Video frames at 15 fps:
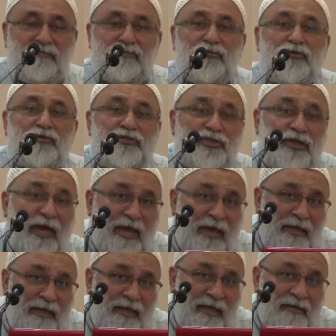
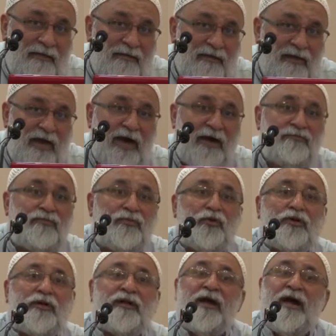mujahid, a
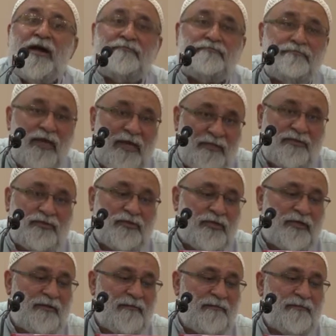
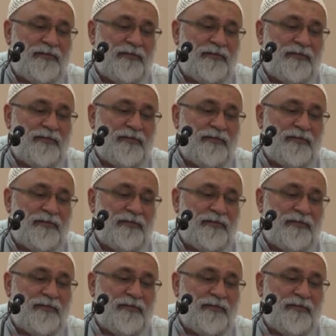murabit.